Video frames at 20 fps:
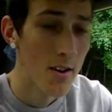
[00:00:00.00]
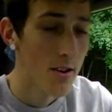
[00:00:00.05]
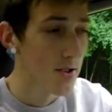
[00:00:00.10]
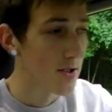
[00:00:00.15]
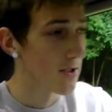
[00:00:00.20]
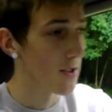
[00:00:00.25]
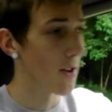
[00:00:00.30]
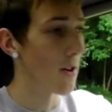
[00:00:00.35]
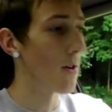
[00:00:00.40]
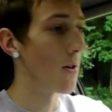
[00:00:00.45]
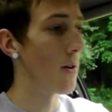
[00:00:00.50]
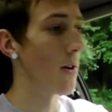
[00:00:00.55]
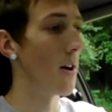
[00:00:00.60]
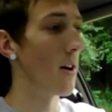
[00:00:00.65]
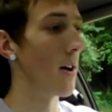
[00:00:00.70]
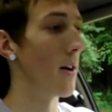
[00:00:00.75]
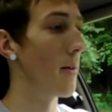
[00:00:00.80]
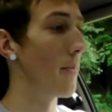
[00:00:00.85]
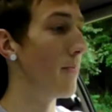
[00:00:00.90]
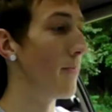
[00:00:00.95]
So
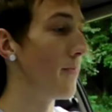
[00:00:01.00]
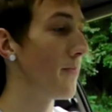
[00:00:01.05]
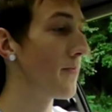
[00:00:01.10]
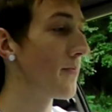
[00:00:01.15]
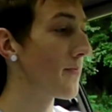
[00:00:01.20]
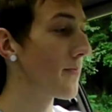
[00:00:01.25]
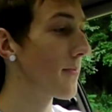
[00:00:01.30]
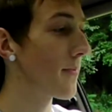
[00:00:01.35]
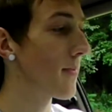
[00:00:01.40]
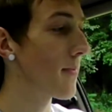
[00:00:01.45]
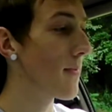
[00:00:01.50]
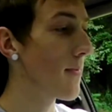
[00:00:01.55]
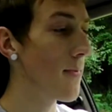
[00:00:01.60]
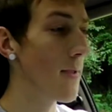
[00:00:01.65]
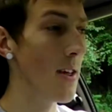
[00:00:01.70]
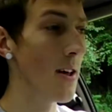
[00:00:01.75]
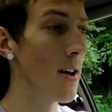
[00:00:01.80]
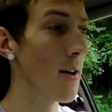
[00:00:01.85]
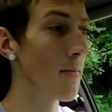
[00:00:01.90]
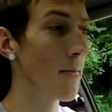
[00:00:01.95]

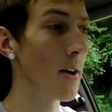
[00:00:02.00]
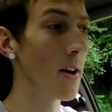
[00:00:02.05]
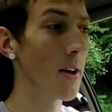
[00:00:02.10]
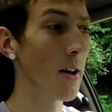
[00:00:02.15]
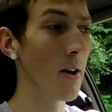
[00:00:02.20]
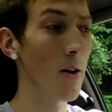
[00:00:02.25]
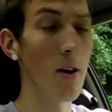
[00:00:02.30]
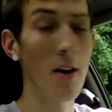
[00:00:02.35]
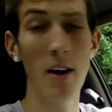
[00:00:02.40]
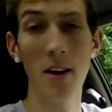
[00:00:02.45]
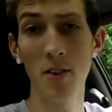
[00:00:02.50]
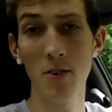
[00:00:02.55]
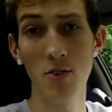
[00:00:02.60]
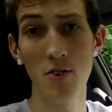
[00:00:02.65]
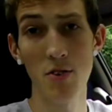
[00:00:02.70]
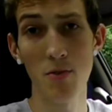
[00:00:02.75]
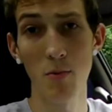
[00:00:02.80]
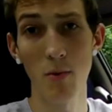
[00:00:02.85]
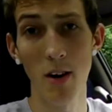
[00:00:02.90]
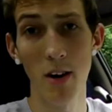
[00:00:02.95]
I'm going to go ahead and
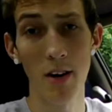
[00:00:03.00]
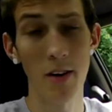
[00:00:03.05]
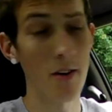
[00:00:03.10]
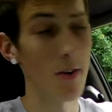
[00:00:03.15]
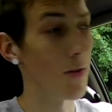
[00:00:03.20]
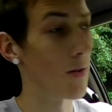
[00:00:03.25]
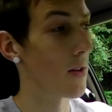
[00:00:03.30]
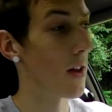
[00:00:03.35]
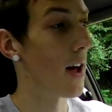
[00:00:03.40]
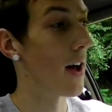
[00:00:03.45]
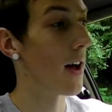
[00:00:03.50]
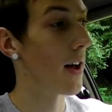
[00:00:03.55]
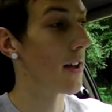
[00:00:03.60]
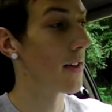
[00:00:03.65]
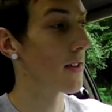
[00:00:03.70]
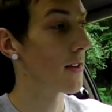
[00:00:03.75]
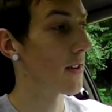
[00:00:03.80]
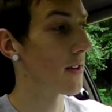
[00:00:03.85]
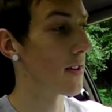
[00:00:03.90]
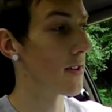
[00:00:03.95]
just run a new
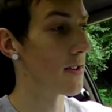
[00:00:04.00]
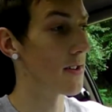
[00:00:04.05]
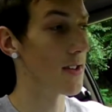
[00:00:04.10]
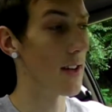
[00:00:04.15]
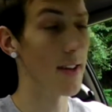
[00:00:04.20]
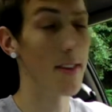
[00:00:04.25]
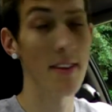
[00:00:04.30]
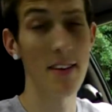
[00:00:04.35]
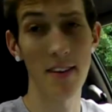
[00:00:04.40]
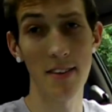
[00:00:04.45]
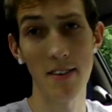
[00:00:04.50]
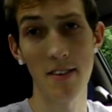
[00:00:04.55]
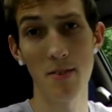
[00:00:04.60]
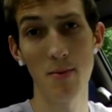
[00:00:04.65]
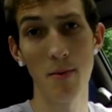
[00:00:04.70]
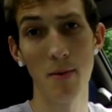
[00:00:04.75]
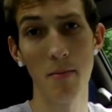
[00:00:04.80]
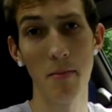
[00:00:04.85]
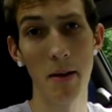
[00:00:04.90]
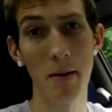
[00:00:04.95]
line because I think
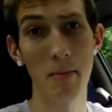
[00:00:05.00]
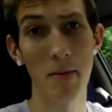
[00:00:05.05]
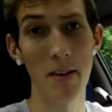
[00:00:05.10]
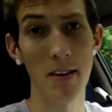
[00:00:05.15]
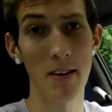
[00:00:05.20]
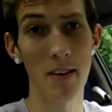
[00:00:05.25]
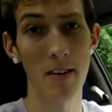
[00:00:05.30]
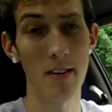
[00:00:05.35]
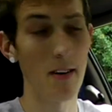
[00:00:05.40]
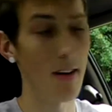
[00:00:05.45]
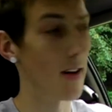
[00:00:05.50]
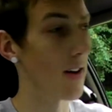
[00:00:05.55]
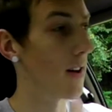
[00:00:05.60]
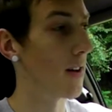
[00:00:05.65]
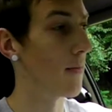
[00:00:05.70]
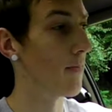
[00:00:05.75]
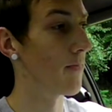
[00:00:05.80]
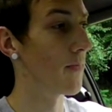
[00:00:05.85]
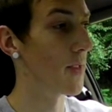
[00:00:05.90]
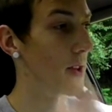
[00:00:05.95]
this one may be
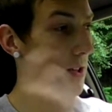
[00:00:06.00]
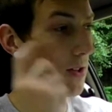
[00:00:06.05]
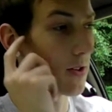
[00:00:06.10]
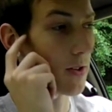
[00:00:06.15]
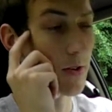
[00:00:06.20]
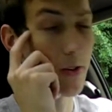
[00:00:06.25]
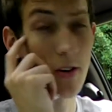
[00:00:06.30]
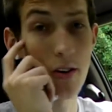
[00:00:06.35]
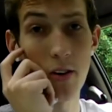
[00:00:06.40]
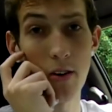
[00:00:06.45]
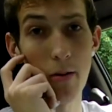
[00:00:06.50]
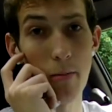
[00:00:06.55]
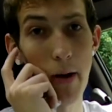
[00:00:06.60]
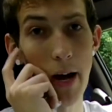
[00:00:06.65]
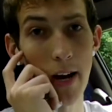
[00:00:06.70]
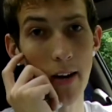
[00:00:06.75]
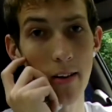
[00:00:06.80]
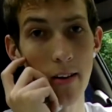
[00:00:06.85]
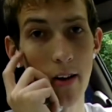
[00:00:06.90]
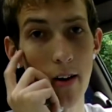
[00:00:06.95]
occluded or
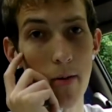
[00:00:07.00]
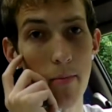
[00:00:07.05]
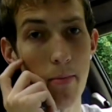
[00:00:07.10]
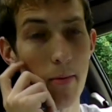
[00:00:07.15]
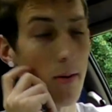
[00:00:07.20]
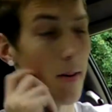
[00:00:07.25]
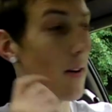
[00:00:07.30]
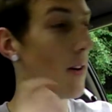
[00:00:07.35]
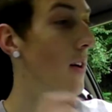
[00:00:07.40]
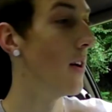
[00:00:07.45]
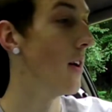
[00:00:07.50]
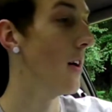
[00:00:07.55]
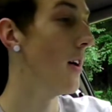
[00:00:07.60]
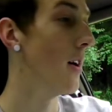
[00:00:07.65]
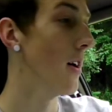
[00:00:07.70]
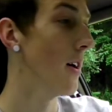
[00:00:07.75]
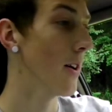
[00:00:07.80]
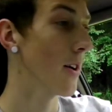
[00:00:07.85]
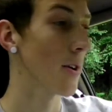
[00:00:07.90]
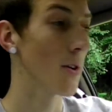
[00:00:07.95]
backed up or
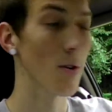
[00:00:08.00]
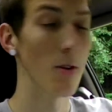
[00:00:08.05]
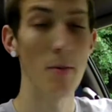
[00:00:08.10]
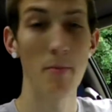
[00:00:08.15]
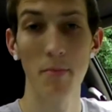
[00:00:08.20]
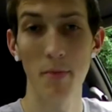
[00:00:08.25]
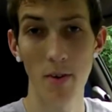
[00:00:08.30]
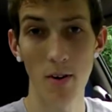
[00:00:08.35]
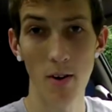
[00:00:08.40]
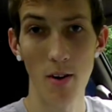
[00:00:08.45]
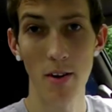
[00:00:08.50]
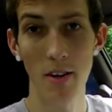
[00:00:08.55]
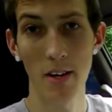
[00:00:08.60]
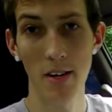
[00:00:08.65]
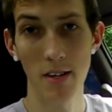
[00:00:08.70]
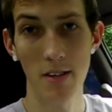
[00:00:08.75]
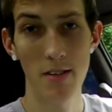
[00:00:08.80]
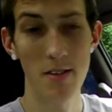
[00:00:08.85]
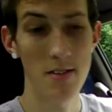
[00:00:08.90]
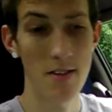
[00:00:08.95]
crimped or all
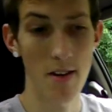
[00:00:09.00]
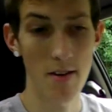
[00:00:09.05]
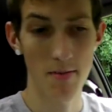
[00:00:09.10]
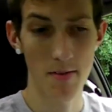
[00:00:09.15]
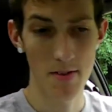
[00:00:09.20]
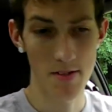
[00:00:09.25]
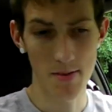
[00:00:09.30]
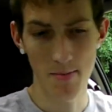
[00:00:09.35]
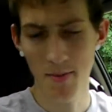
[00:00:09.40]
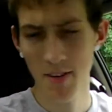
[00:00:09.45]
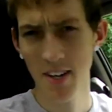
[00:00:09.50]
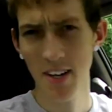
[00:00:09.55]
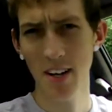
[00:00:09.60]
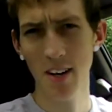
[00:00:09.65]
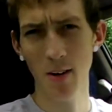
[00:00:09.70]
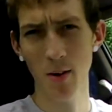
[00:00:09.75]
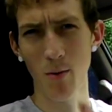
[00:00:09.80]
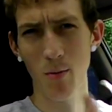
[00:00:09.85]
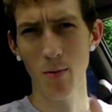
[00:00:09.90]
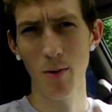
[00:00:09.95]
that good stuff, because I'm not
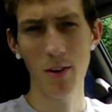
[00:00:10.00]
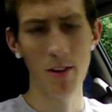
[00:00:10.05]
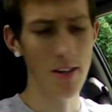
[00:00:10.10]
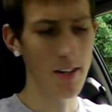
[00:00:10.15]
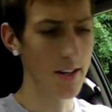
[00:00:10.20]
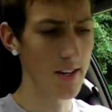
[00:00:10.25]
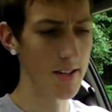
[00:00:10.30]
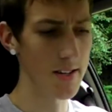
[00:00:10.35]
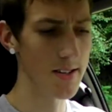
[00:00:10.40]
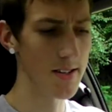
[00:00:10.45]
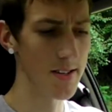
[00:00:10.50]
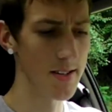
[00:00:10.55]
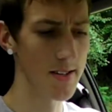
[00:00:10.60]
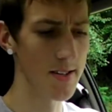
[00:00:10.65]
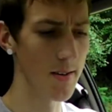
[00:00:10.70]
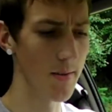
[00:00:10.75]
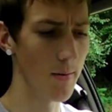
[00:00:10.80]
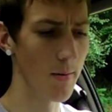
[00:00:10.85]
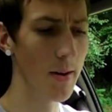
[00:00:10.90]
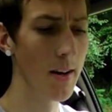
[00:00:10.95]
getting a really
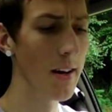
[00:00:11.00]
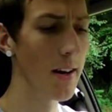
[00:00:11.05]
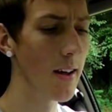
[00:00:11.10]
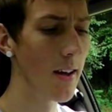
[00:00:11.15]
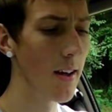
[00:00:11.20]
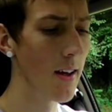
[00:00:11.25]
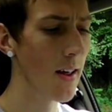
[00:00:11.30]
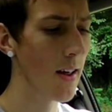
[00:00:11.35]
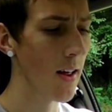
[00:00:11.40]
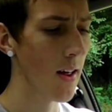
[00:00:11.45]
consistent reading.